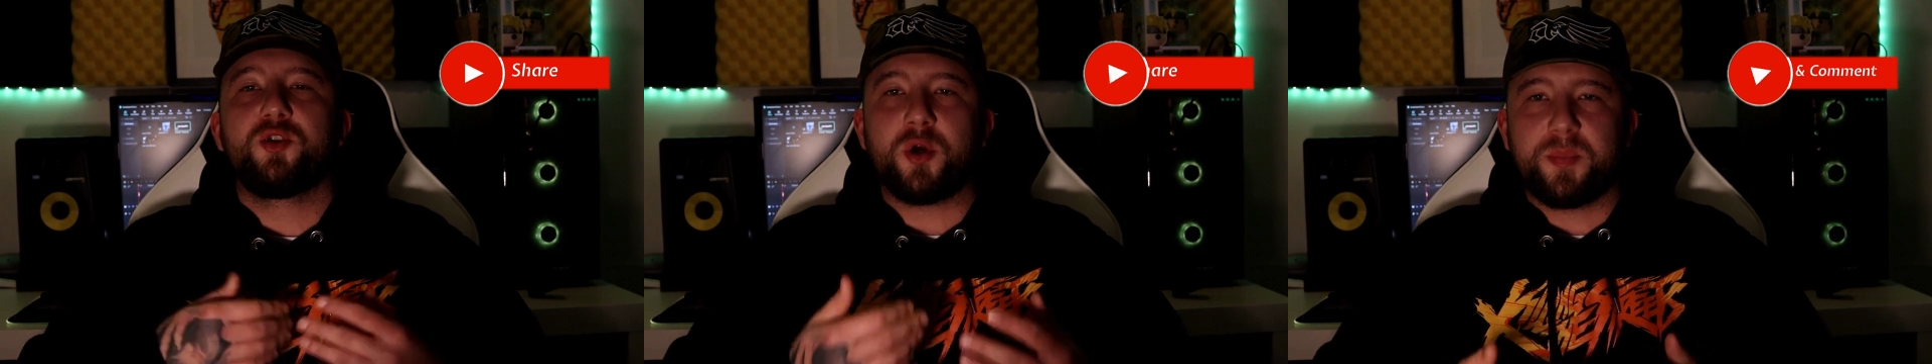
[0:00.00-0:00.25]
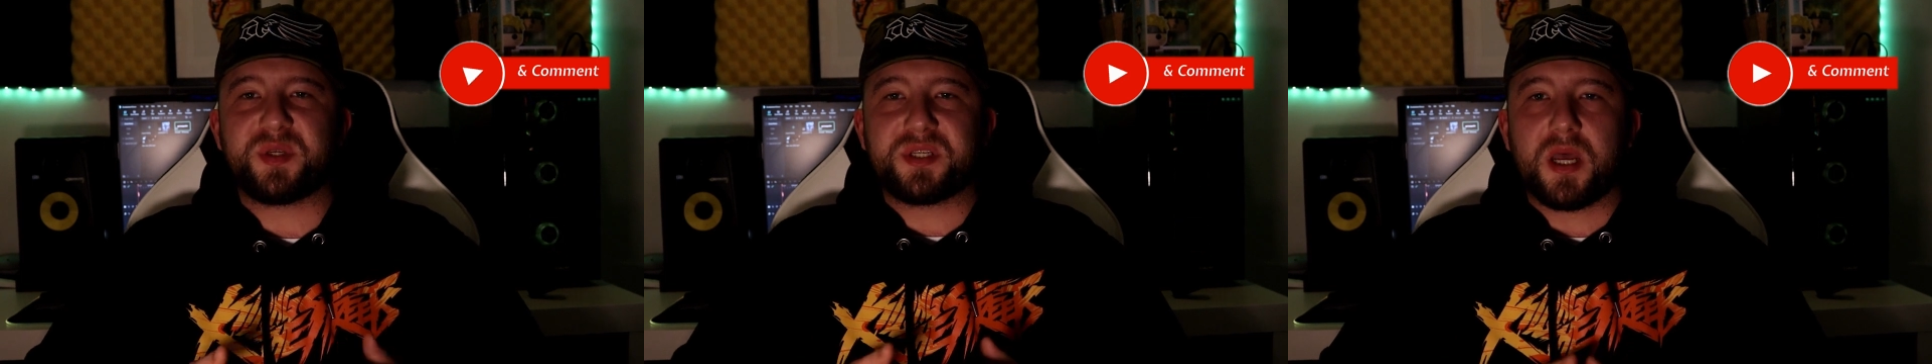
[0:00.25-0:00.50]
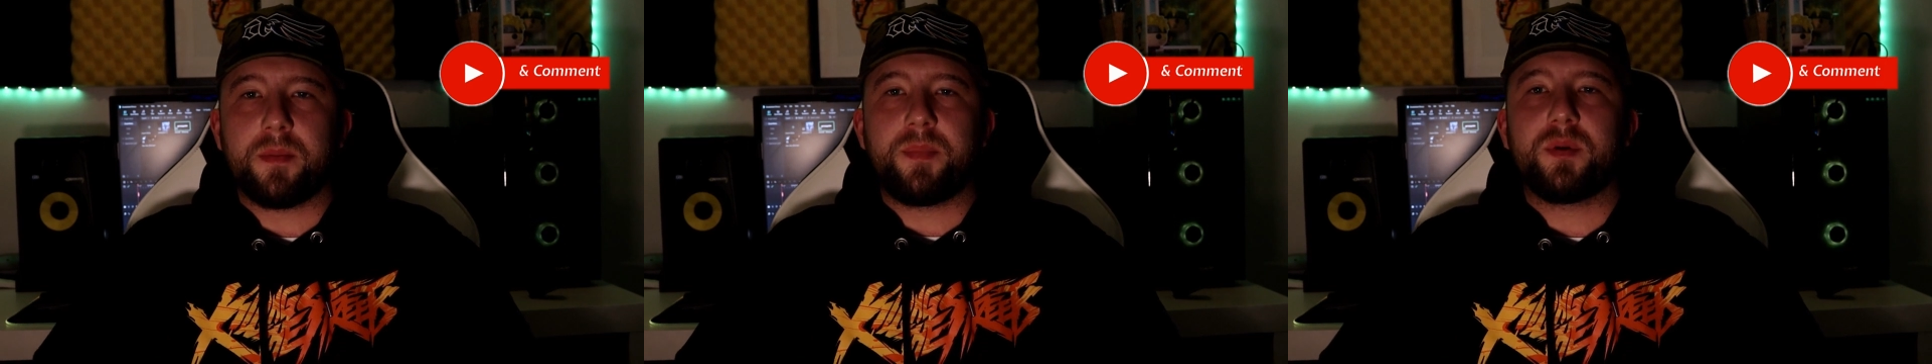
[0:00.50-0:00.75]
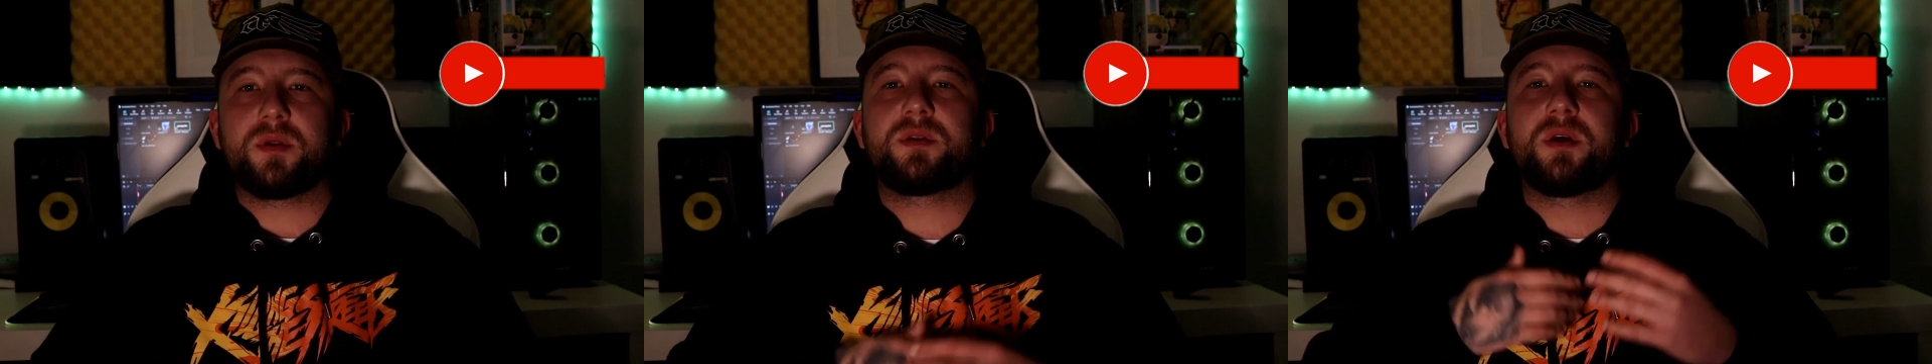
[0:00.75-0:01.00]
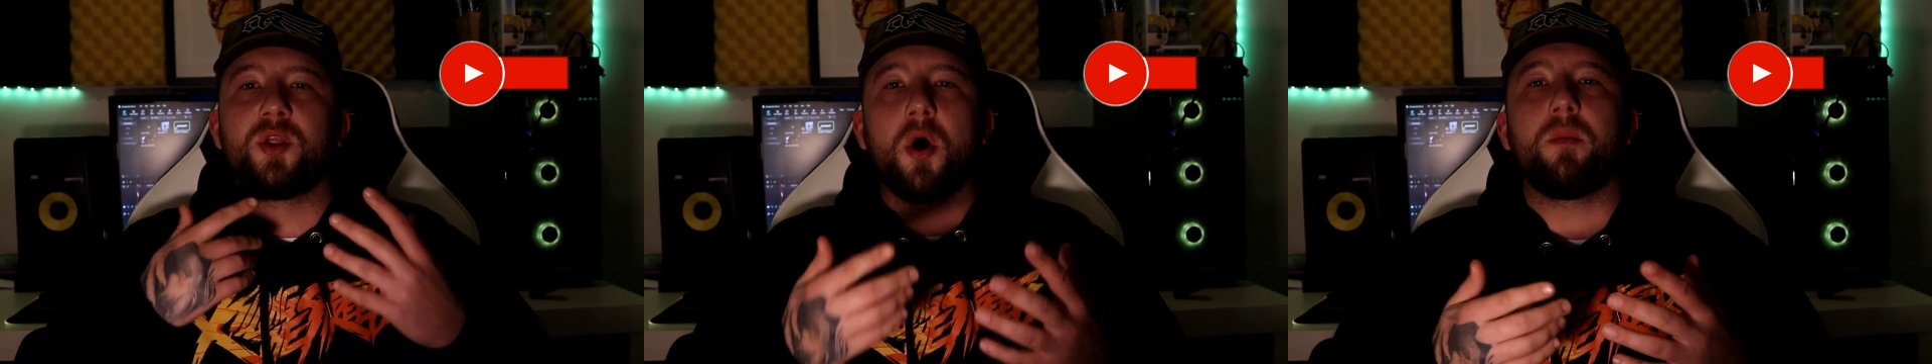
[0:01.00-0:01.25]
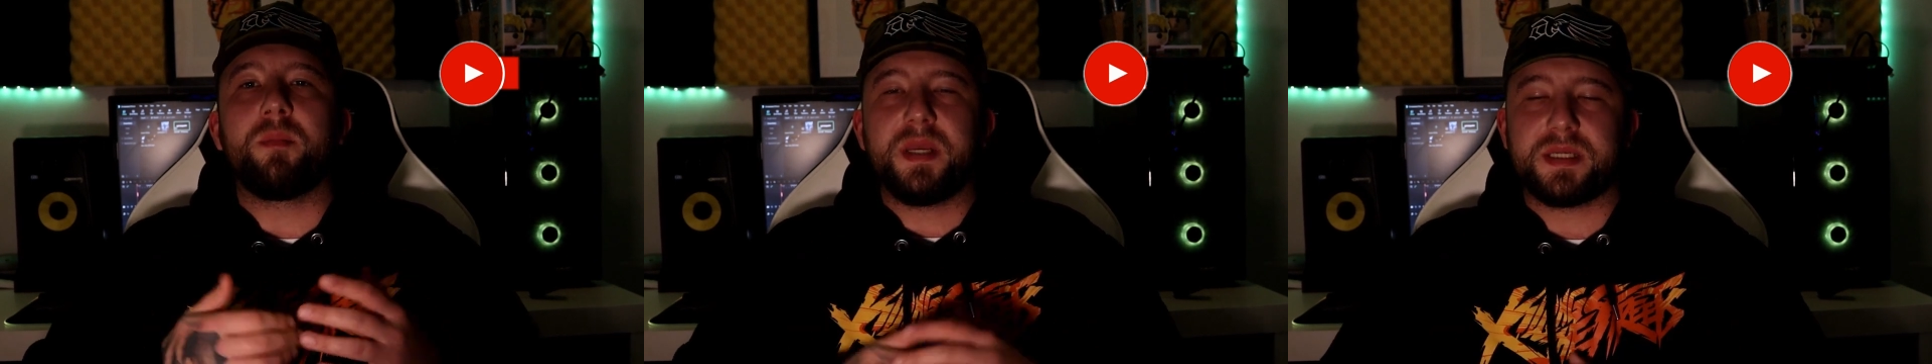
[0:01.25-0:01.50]
Drop a sub to
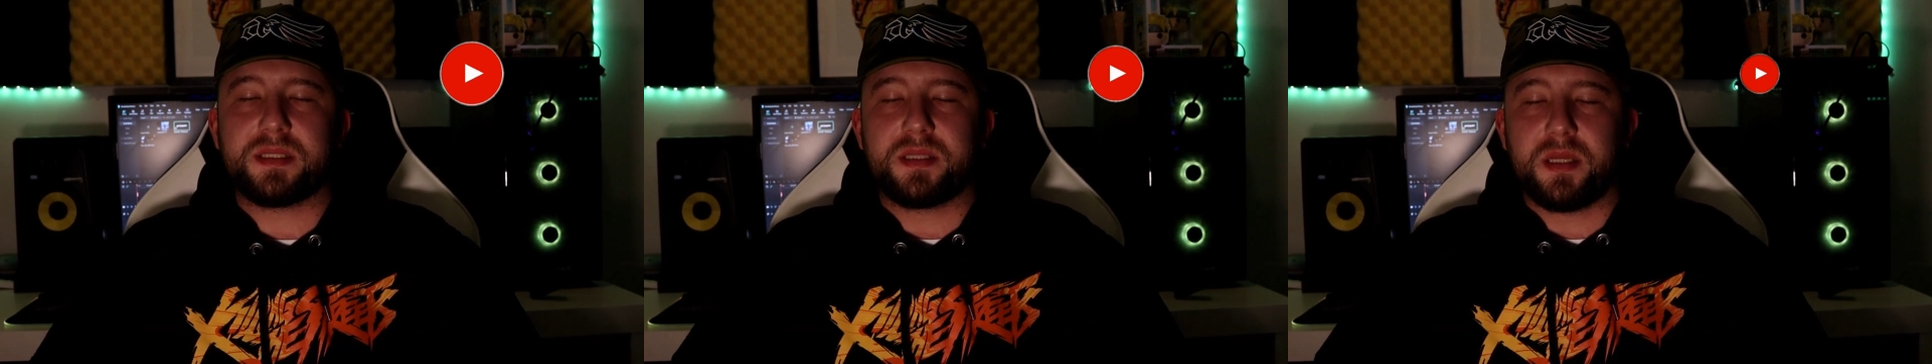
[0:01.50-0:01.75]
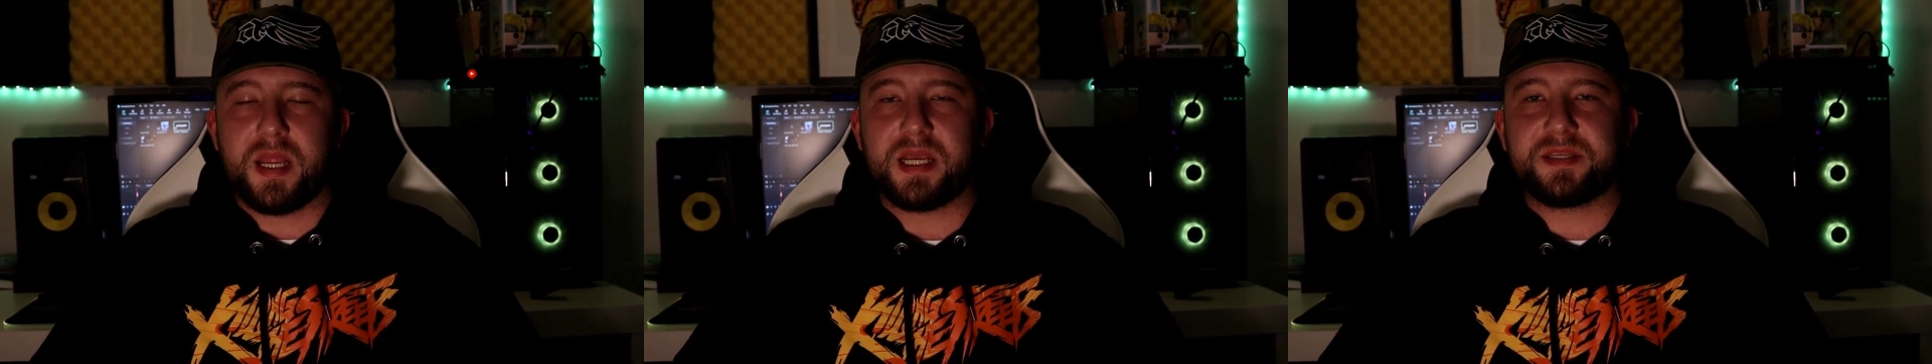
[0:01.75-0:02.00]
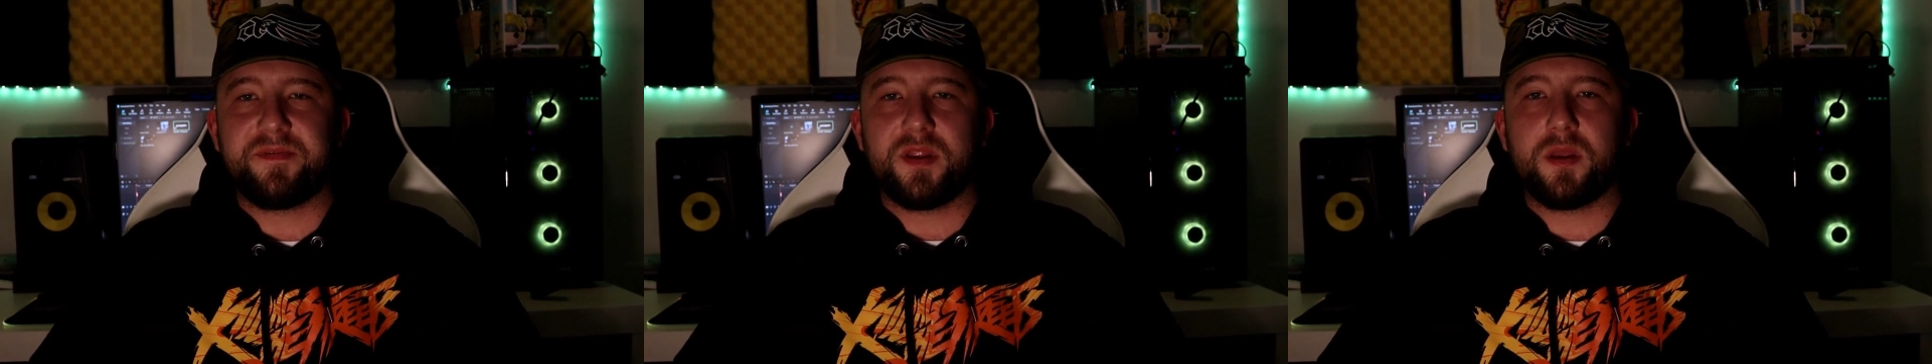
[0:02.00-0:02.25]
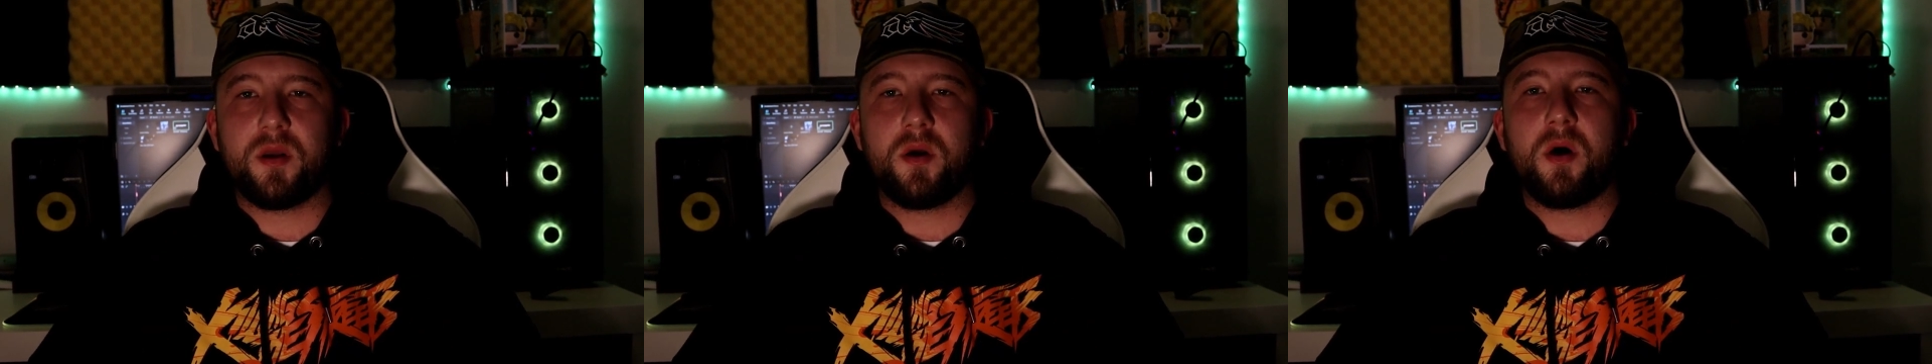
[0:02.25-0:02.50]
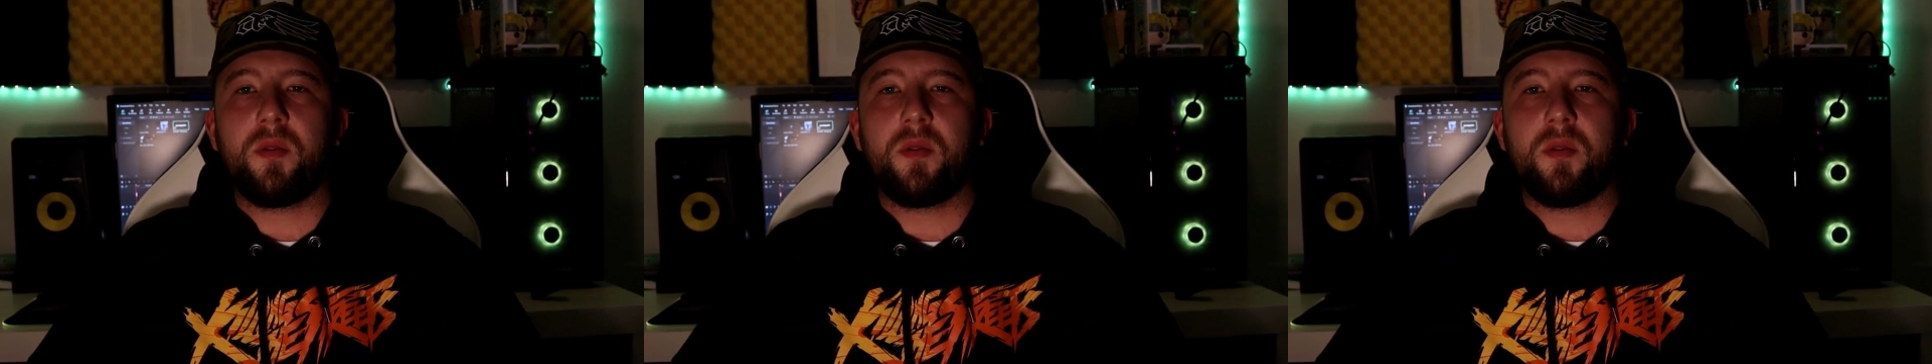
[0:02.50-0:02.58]
not miss the next video